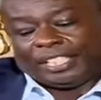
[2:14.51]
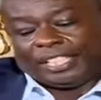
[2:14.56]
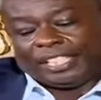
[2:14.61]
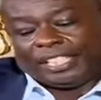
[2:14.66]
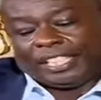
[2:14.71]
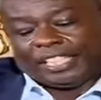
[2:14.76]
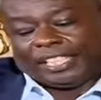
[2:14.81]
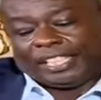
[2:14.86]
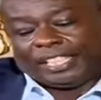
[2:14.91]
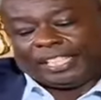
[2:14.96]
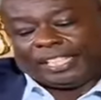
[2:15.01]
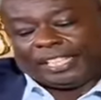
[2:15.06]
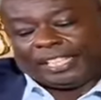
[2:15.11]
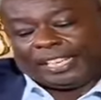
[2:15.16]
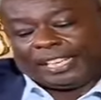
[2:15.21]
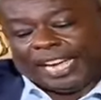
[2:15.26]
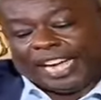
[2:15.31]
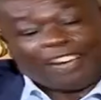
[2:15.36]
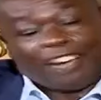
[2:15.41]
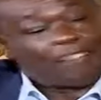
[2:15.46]
and
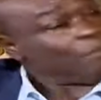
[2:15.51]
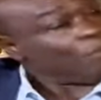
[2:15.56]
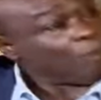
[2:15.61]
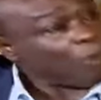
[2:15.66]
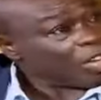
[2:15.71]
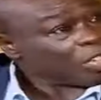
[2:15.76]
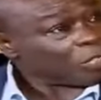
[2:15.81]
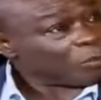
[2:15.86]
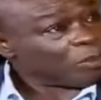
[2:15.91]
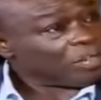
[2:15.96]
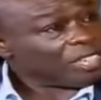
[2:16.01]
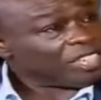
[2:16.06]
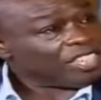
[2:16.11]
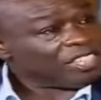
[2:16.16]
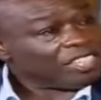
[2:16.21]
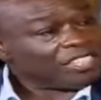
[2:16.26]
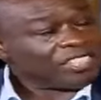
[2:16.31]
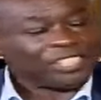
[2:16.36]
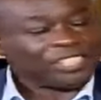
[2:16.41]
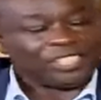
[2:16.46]
I have more
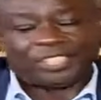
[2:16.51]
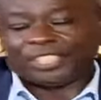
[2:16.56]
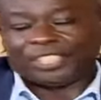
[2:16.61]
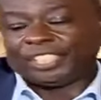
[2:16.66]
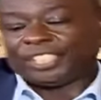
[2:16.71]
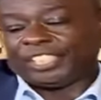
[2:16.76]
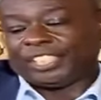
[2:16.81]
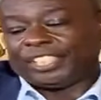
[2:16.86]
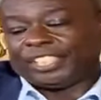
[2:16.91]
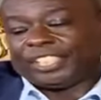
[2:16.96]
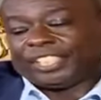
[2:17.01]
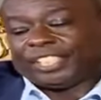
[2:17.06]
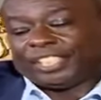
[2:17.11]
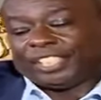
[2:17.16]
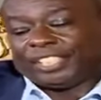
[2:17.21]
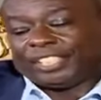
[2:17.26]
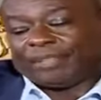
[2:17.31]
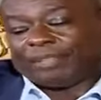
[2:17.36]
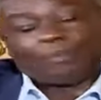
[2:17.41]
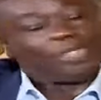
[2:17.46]
experience.
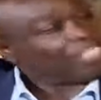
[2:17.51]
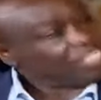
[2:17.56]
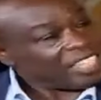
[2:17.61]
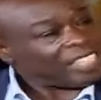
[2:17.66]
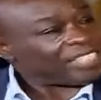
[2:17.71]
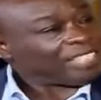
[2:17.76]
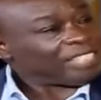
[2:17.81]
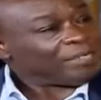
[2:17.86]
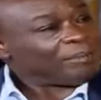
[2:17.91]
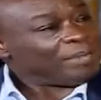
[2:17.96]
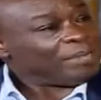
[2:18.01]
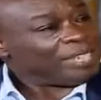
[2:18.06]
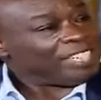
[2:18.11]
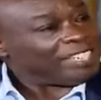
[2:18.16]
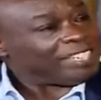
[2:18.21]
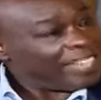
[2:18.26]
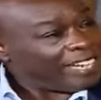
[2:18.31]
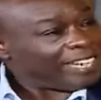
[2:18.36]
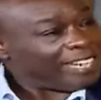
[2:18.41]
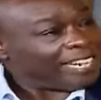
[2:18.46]
The mistakes I
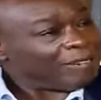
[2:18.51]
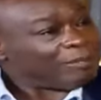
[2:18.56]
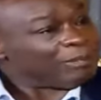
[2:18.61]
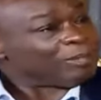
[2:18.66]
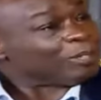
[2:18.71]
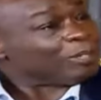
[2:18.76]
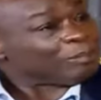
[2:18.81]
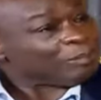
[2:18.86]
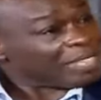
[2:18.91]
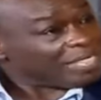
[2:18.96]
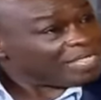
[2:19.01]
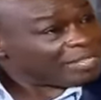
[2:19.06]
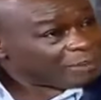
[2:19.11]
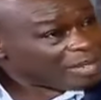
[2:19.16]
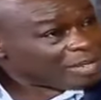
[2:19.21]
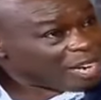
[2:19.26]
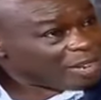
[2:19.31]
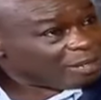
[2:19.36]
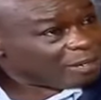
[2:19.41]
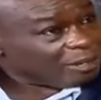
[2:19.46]
made then, I will not make
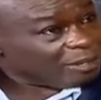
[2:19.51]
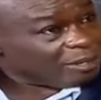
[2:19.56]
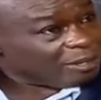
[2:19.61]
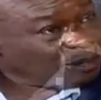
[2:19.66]
them now.